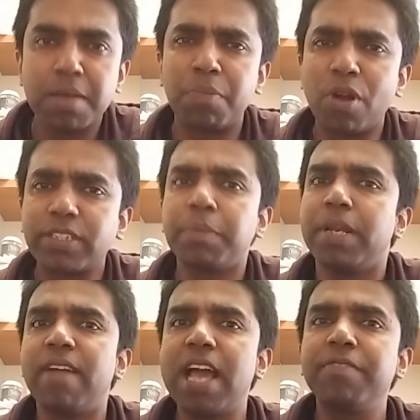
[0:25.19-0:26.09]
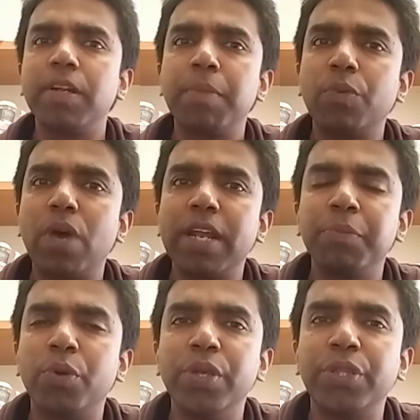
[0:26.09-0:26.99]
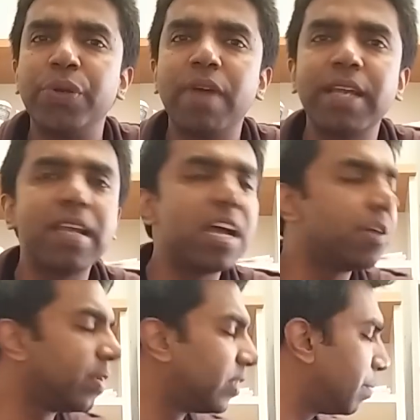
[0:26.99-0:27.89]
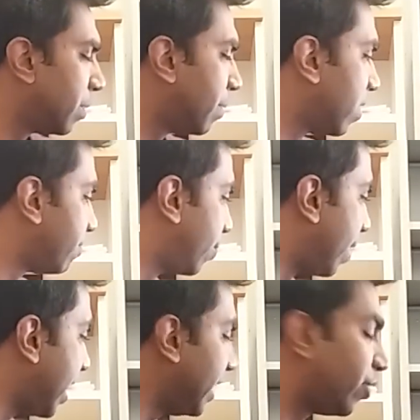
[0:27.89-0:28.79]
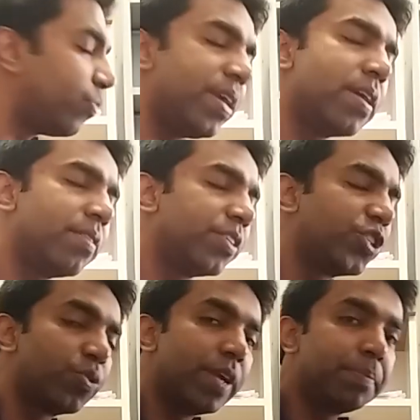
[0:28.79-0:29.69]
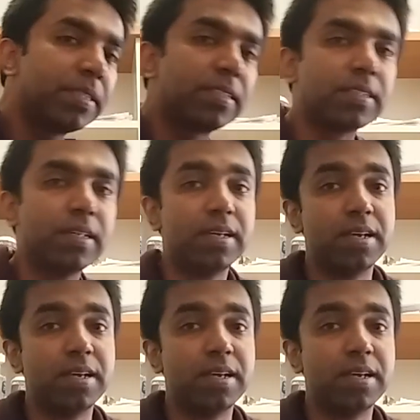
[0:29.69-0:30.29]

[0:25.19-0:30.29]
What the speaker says: Possibly rivaled by what I'm going through right now because I'm in the middle of grading 300 scripts.